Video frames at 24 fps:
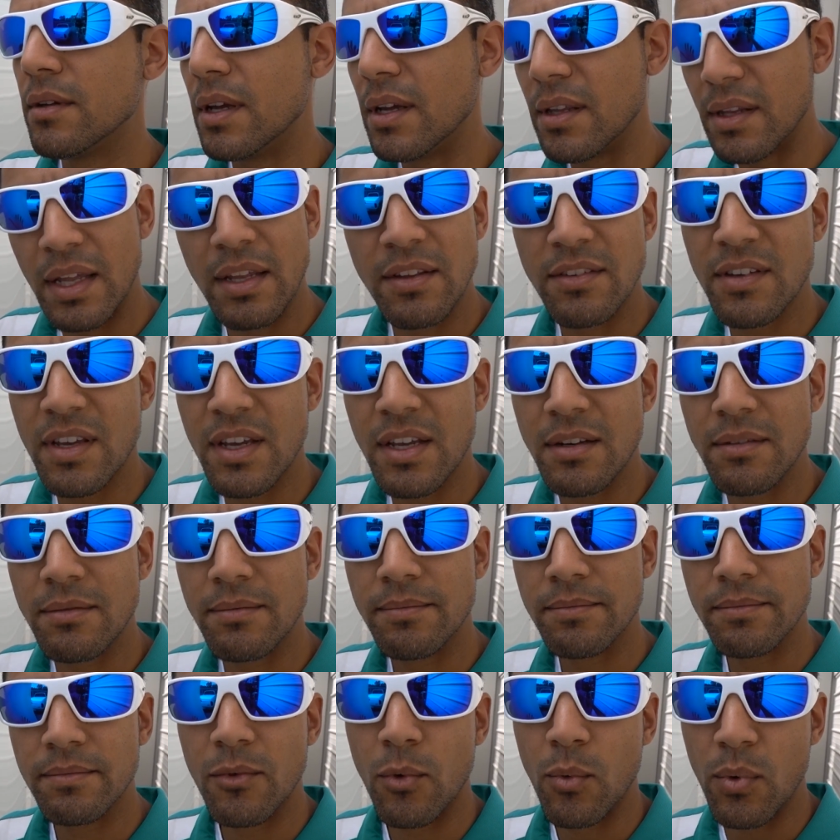And that's it.
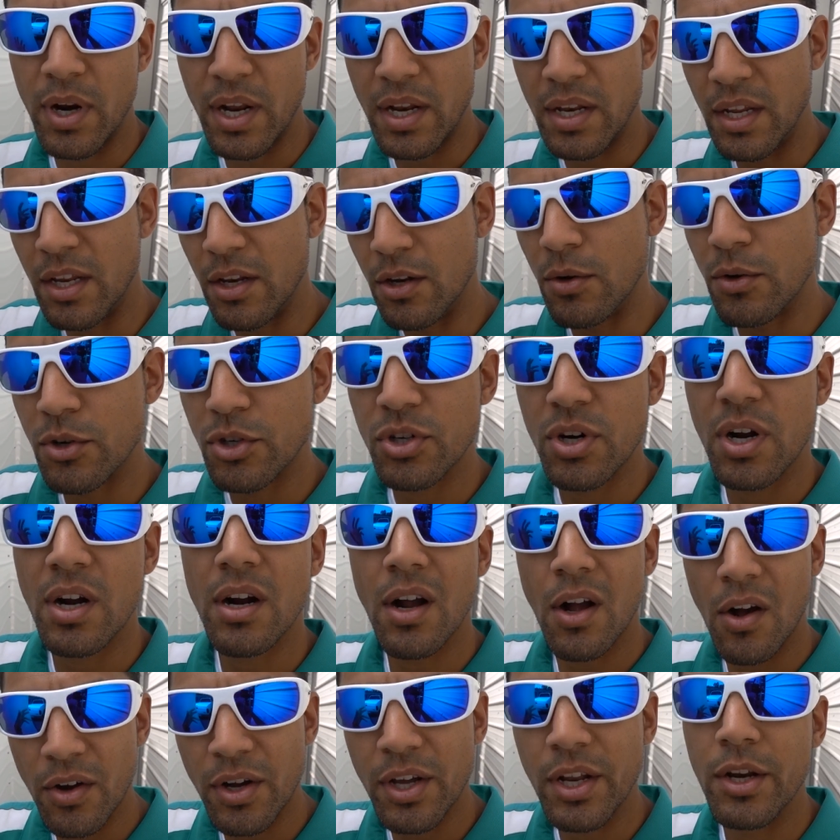when I need a new
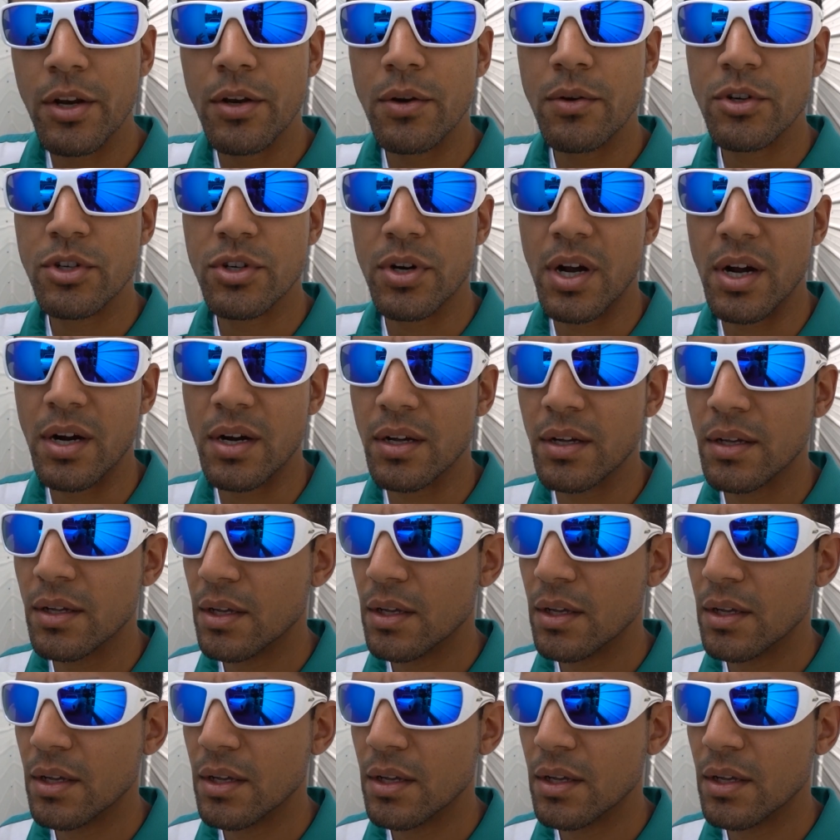truck, I'll get a new truck.